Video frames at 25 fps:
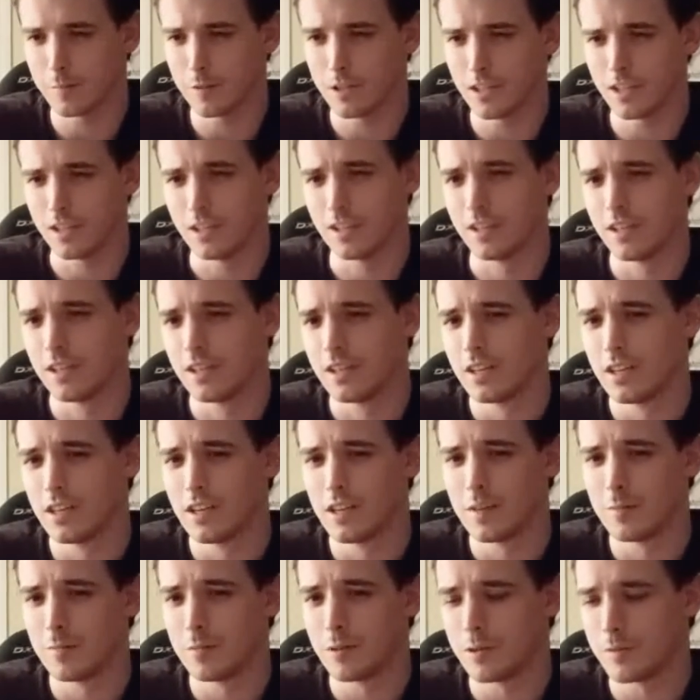me.
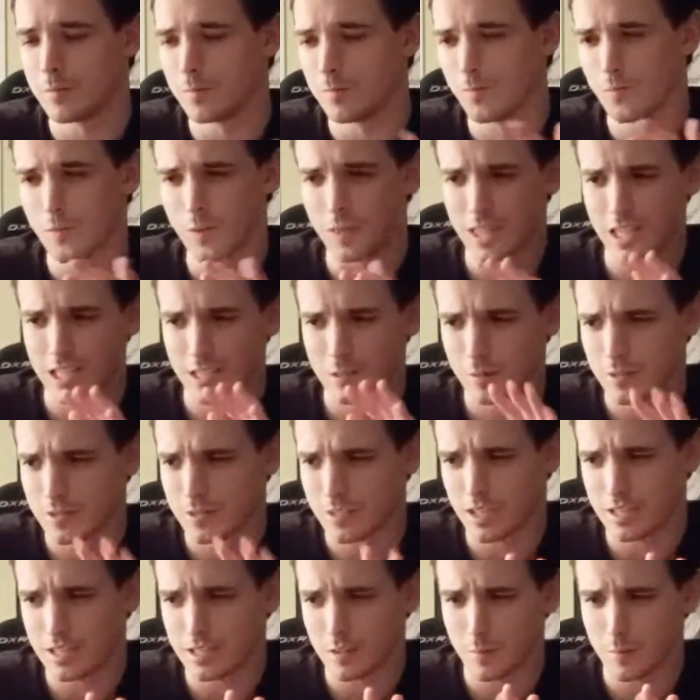But that's
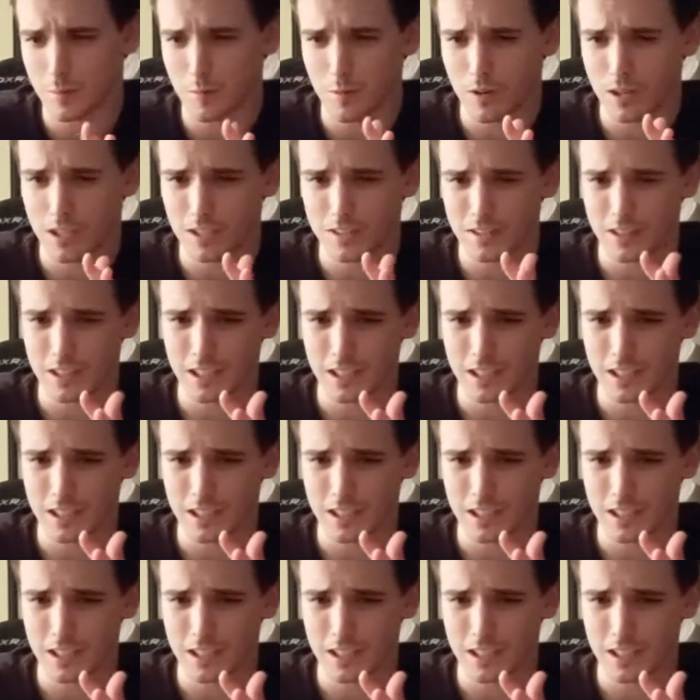besides the point.